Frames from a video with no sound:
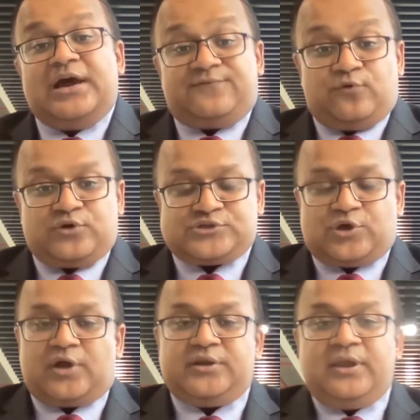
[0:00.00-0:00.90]
focus
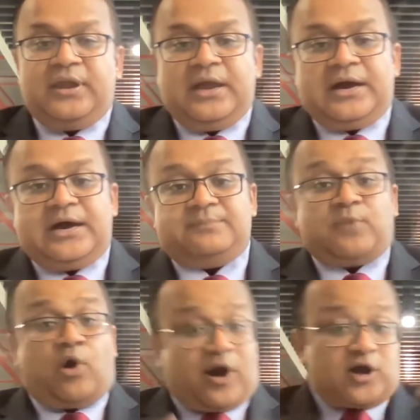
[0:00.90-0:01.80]
on.
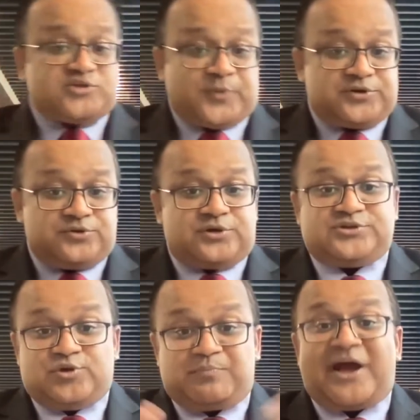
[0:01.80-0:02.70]
Hotspot
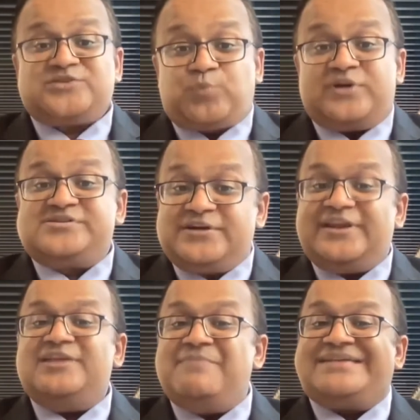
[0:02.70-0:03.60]
2.0 Passpoint
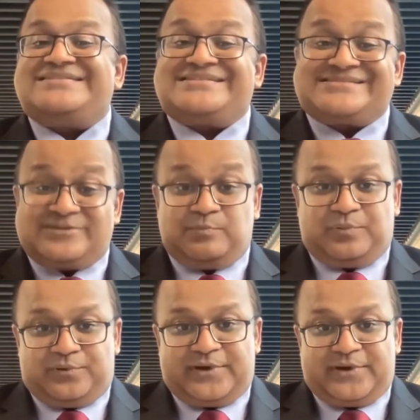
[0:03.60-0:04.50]
certainly makes this
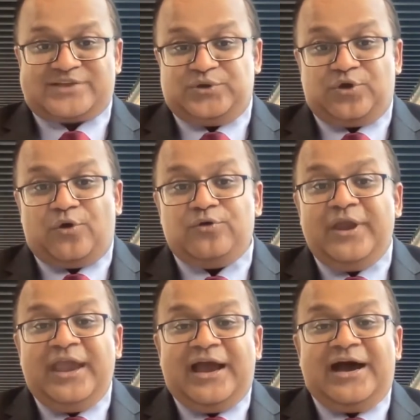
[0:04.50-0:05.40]
simpler, as we know,
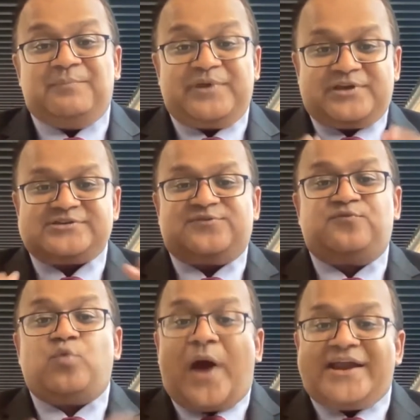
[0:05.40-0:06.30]
because of
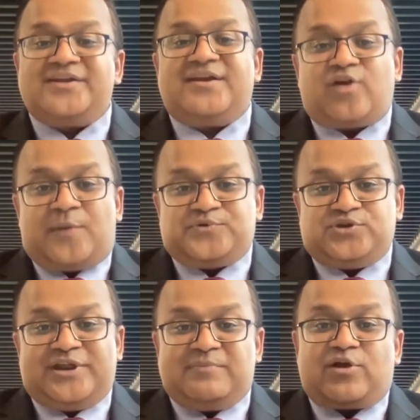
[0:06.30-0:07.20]
wider
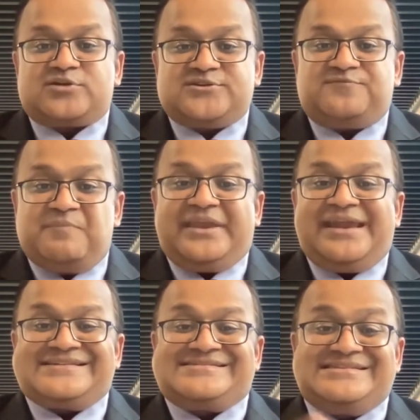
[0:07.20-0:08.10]
adoption and because of making
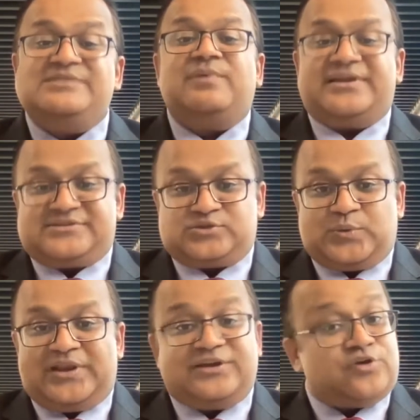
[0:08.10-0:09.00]
it seamless as
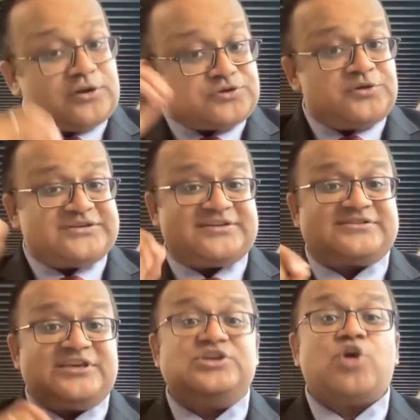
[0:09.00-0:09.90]
well. And it also looks at the
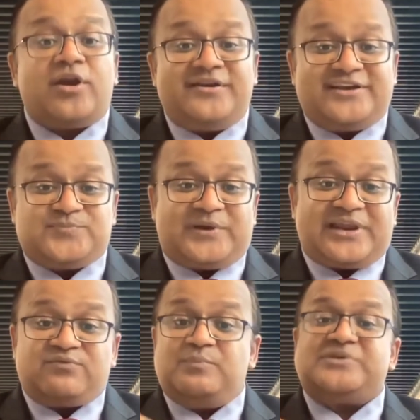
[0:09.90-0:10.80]
security aspect
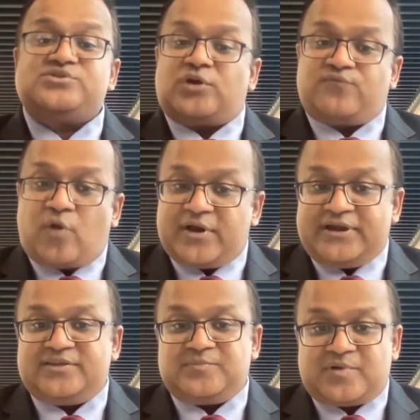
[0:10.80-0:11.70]
that we must not
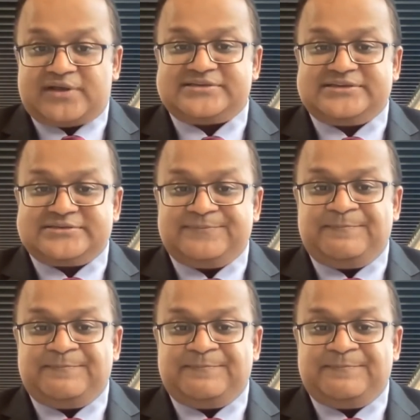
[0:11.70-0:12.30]
forget in the process.